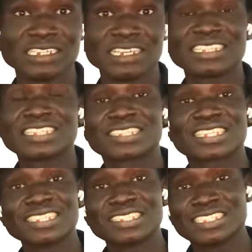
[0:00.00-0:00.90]
It's
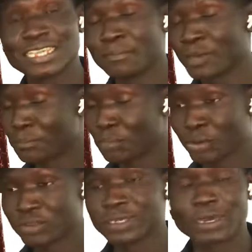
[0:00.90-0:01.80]
Kiss J, my
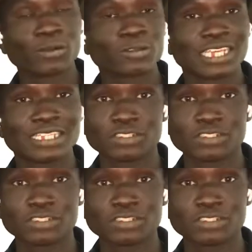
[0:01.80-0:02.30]
bro, is the one who sent